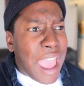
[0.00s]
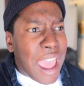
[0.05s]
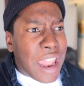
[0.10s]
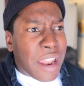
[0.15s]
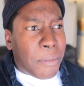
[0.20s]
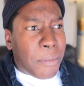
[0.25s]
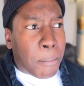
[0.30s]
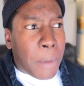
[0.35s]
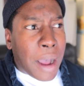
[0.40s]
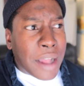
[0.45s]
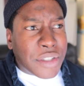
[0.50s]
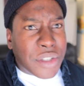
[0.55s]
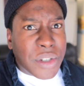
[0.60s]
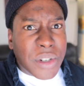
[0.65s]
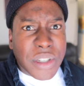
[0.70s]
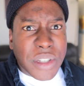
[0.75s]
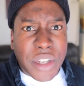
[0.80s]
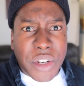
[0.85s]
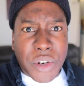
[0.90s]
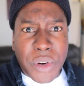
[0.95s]
And if
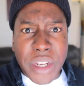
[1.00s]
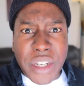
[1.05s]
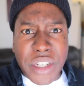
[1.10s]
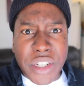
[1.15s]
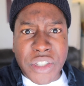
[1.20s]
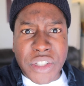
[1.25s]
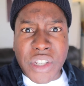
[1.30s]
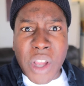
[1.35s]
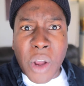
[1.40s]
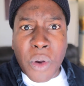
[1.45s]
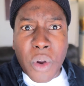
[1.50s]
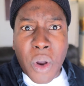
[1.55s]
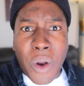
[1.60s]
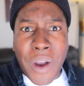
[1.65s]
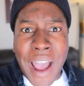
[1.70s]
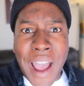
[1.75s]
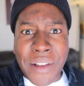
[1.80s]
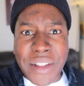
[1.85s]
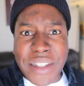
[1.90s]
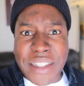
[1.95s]
monsters and creatures don't
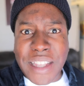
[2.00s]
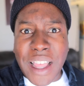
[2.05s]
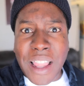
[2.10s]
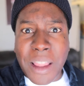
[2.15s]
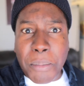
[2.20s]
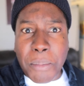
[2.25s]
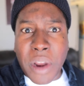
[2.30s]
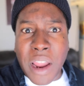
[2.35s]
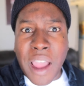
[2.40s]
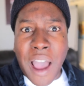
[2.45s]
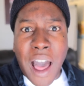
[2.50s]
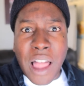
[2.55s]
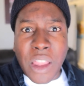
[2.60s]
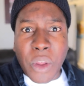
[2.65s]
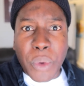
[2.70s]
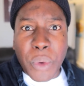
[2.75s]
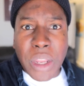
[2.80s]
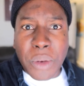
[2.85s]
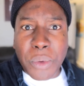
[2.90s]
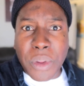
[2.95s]
go out and celebrate
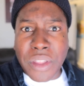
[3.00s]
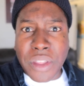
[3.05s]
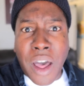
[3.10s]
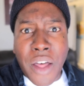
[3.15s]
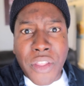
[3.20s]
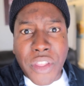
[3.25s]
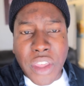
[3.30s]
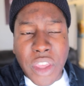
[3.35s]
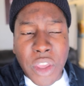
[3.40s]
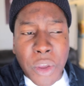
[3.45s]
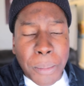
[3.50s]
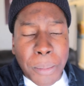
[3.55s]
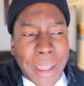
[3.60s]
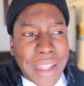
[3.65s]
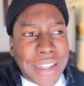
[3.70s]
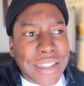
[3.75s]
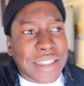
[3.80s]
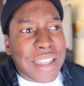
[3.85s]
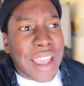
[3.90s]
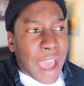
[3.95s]
Halloween with all the
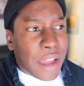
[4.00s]
humans,